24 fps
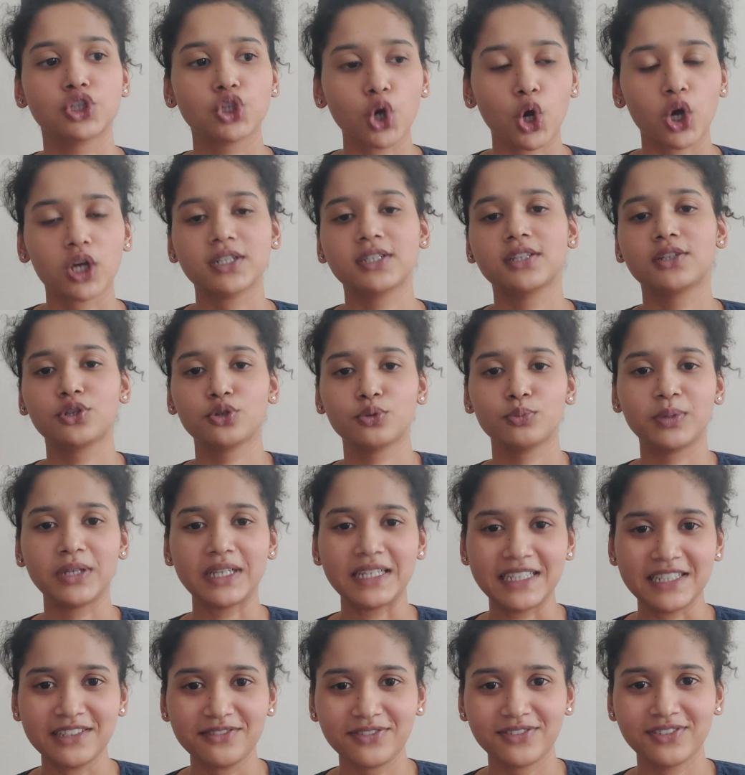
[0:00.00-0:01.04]
taught to
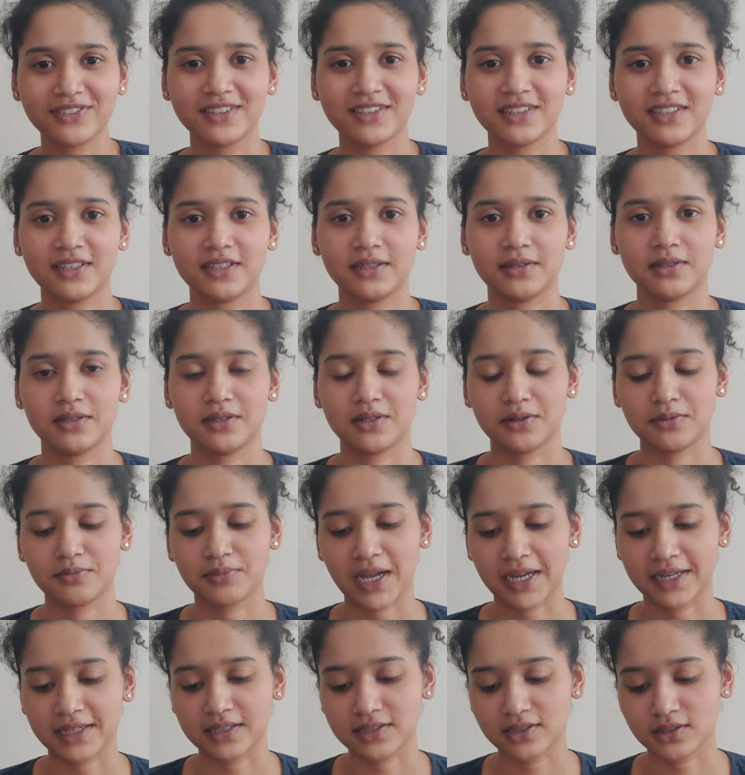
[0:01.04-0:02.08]
believe
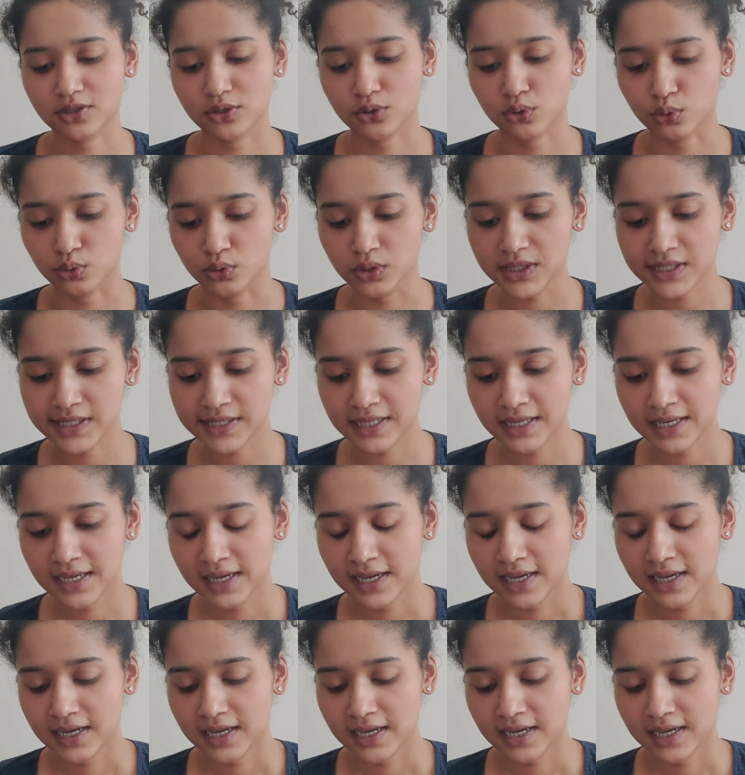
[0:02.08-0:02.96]
back in schools,